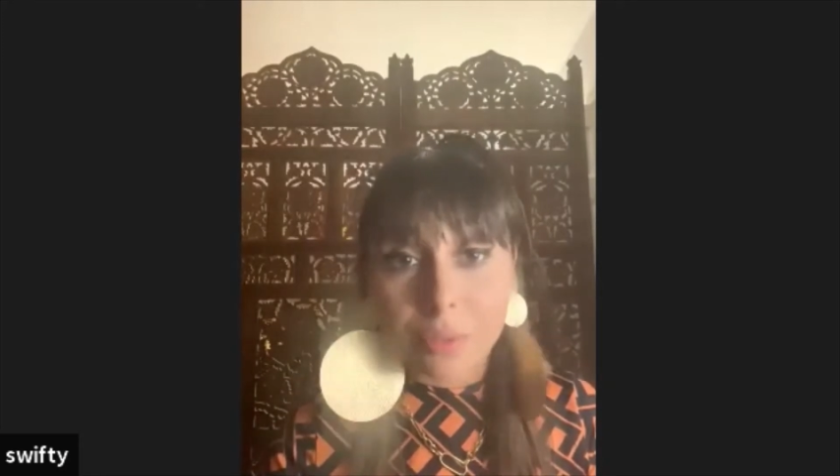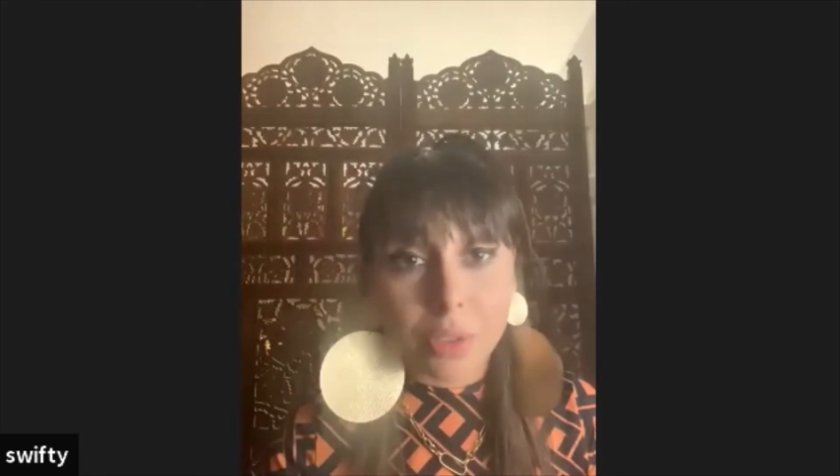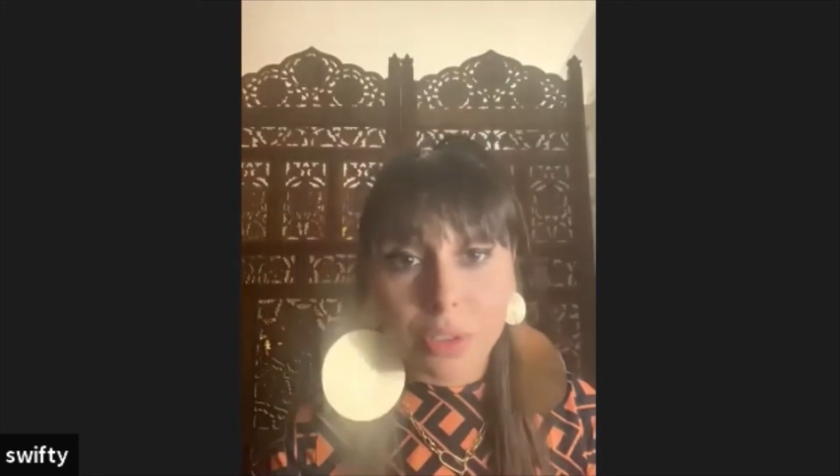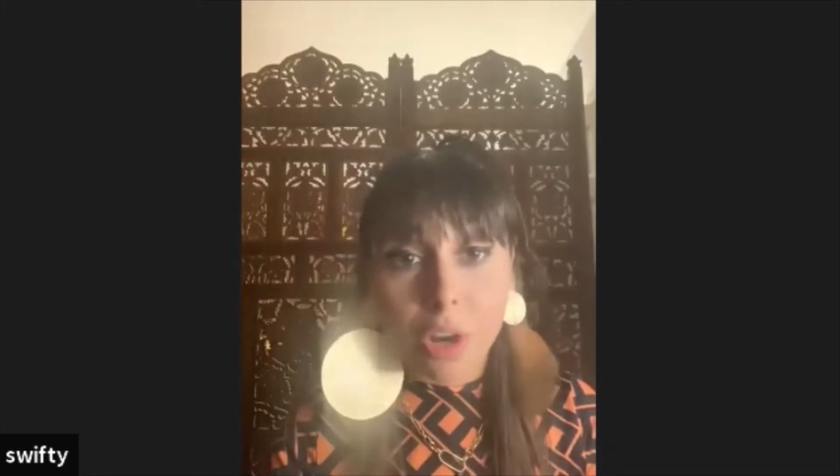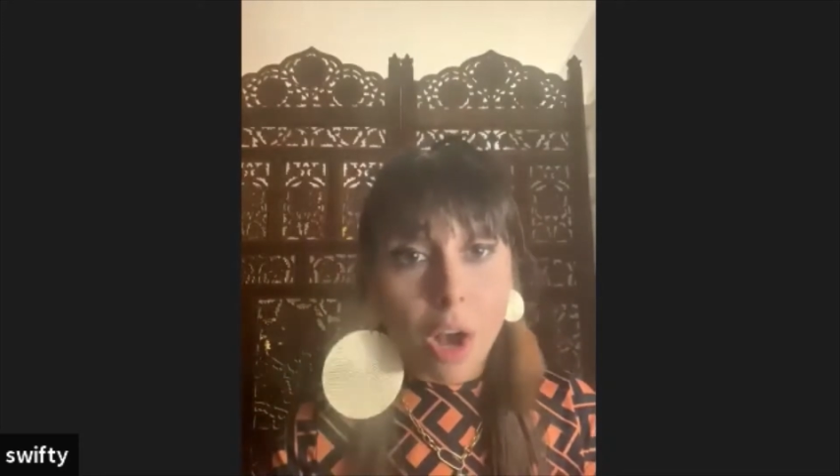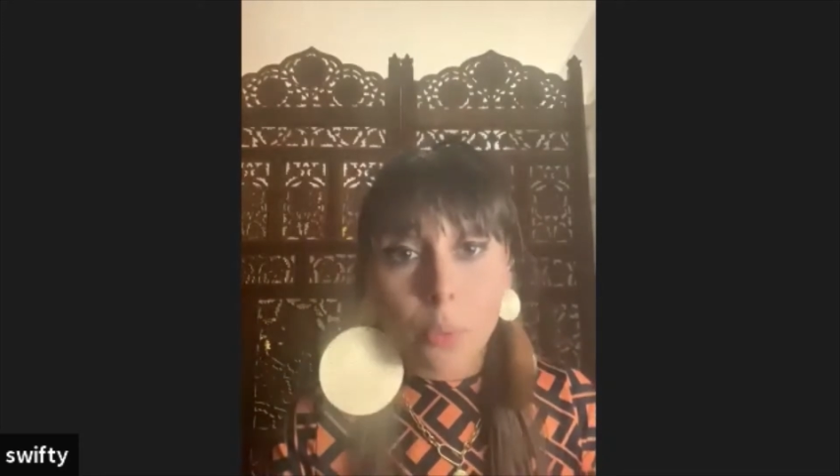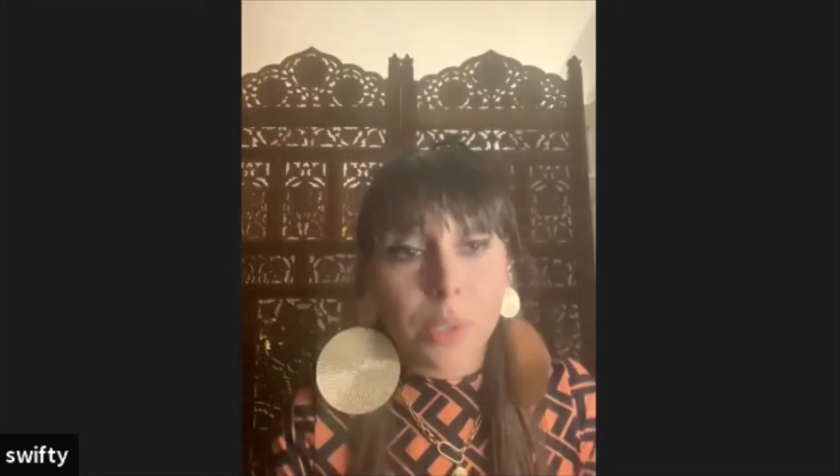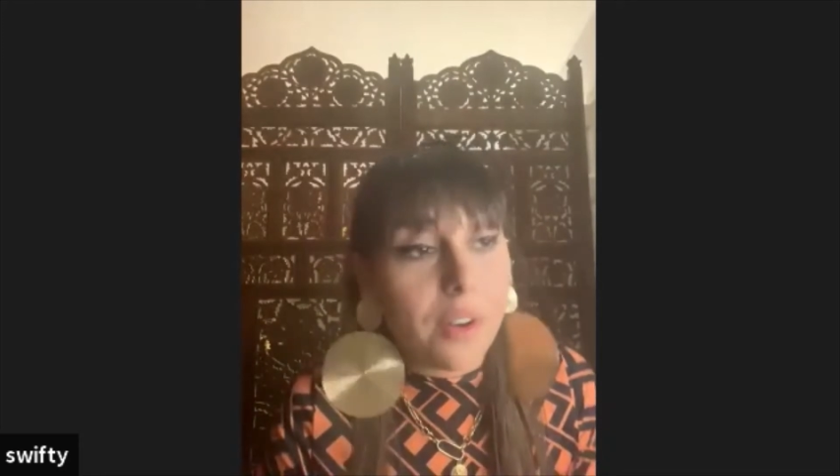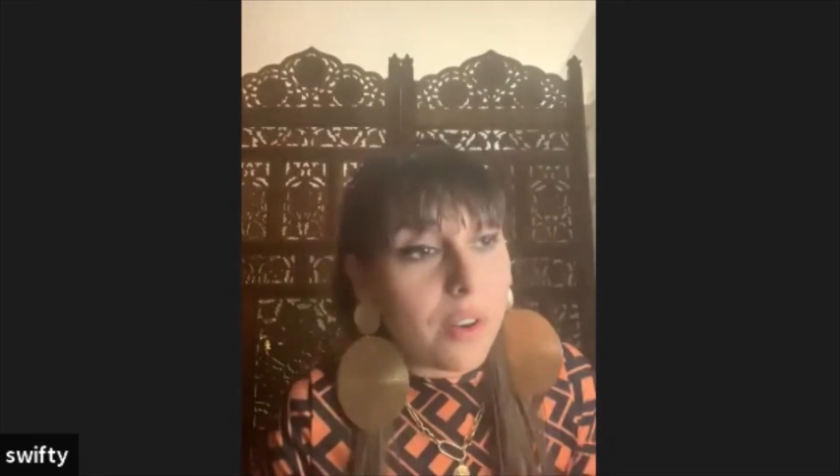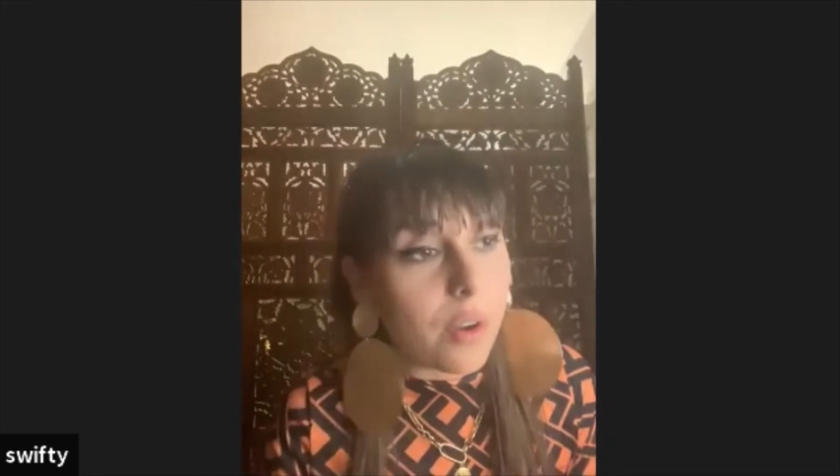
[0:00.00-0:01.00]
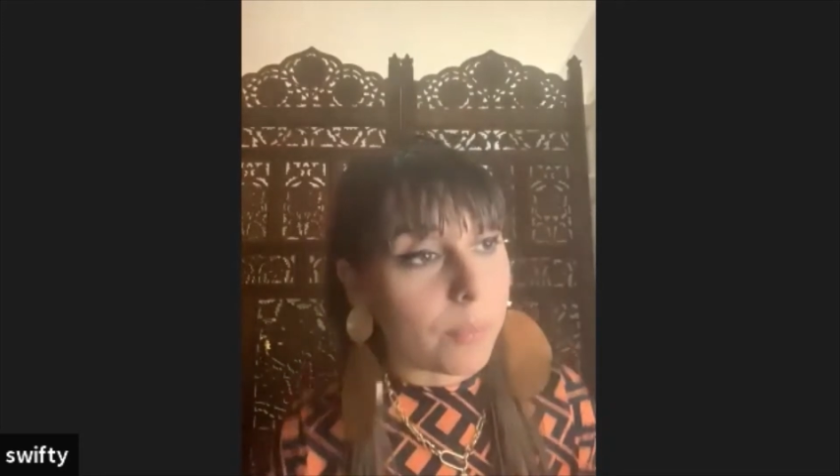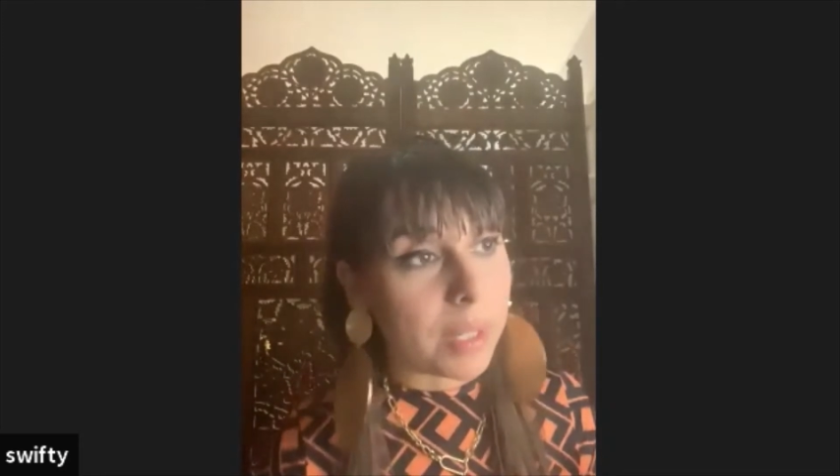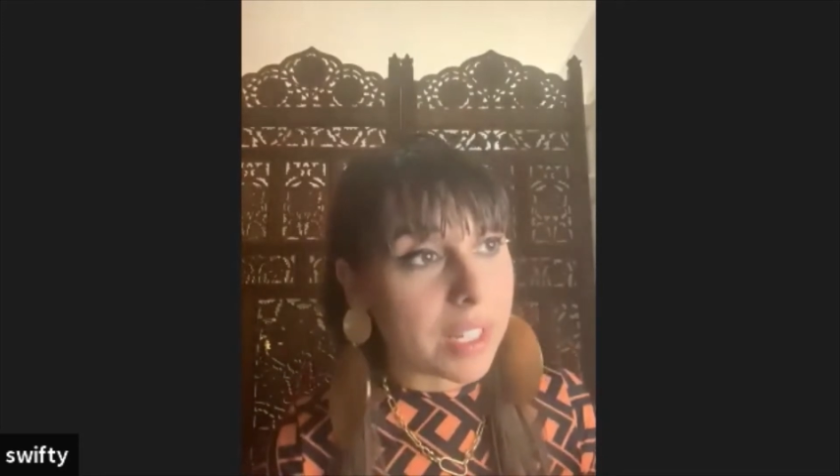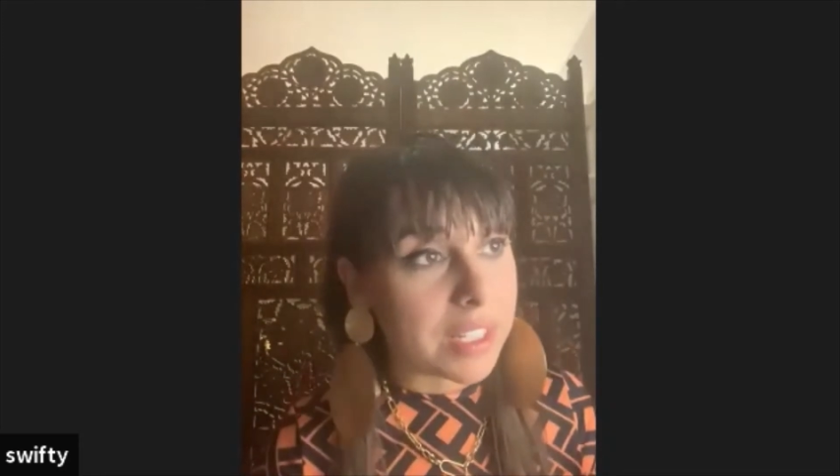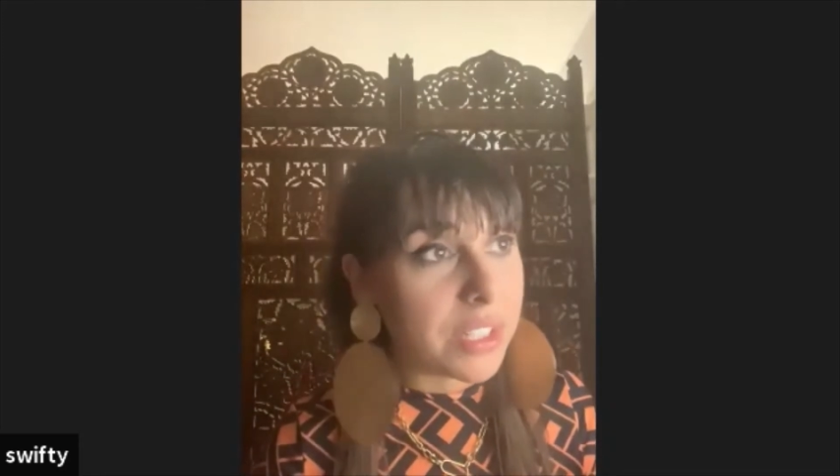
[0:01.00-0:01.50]
y'all wouldn't know,
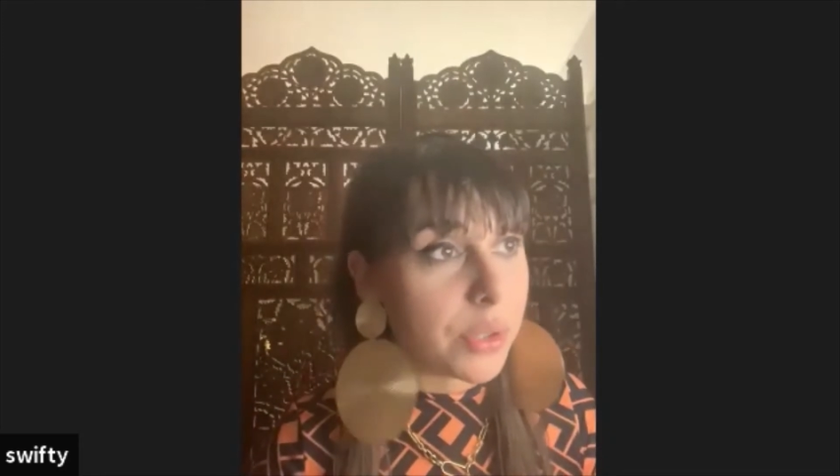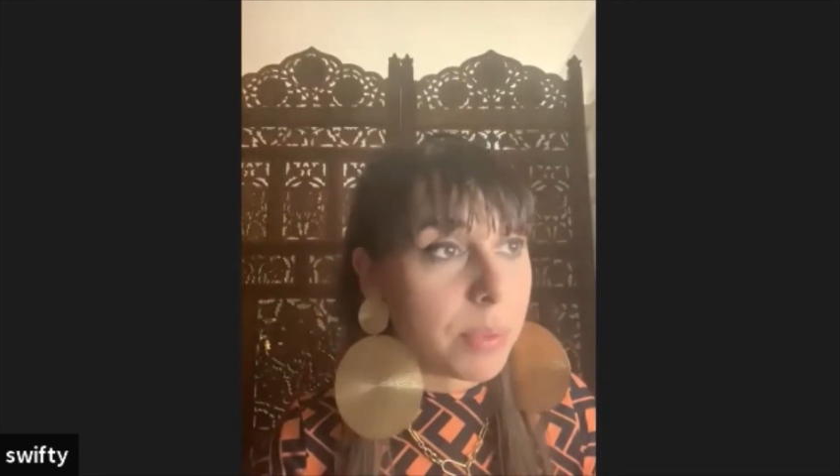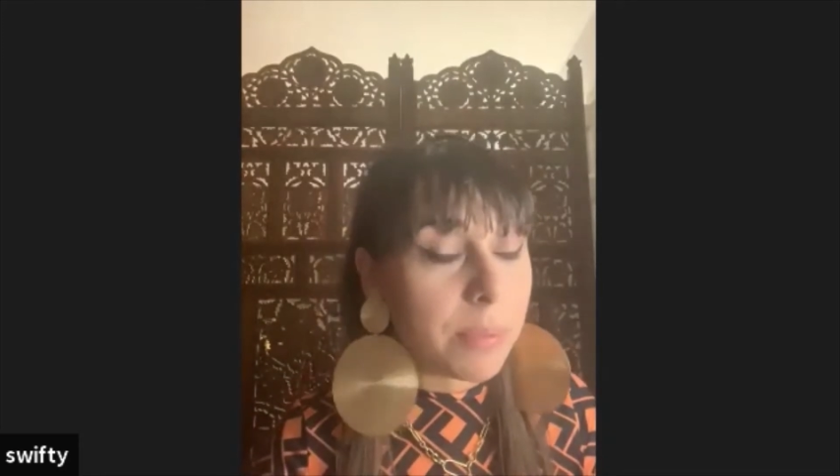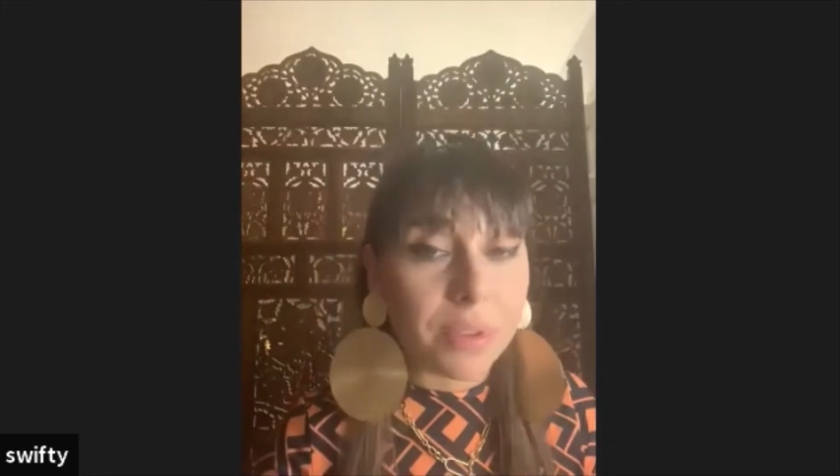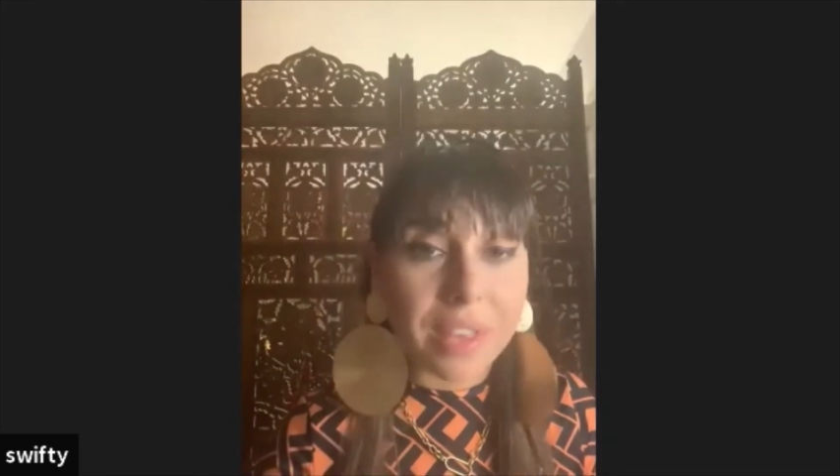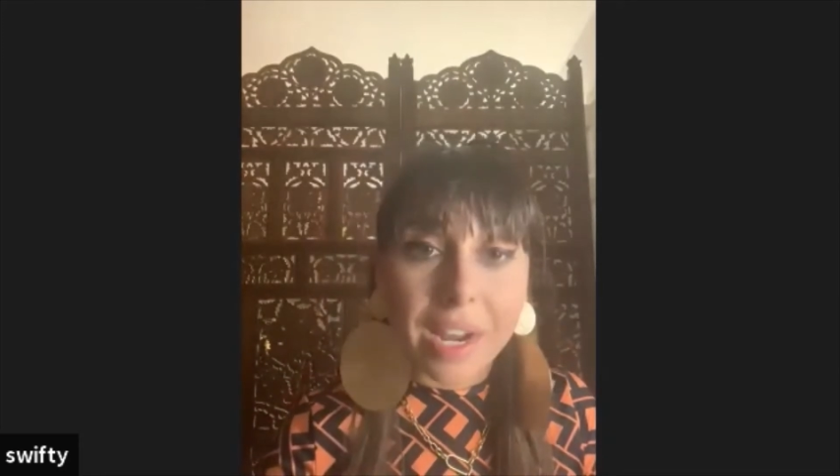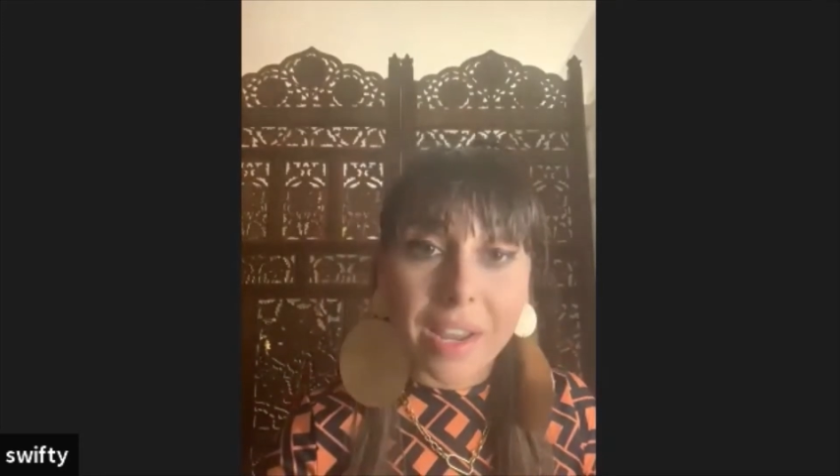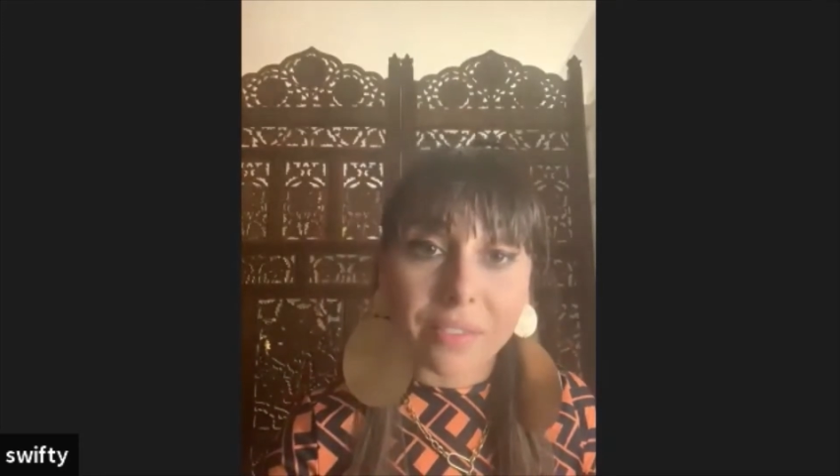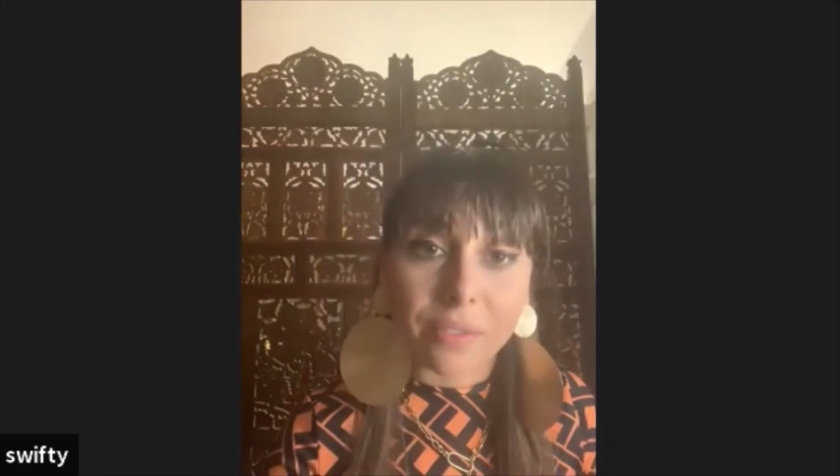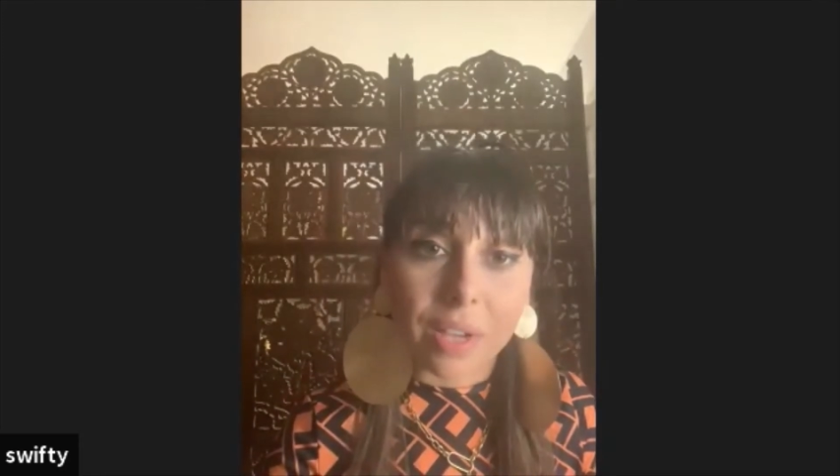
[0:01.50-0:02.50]
because these are people that I